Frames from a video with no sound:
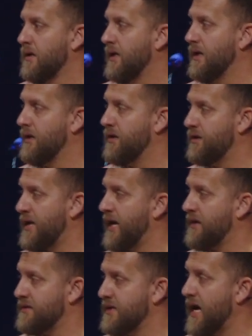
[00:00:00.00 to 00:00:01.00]
And he
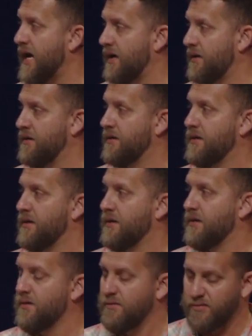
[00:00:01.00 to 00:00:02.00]
thanks God
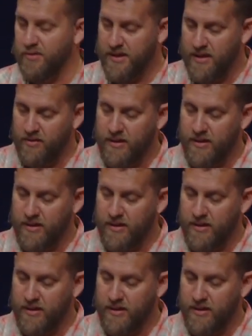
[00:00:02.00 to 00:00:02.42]
for hearing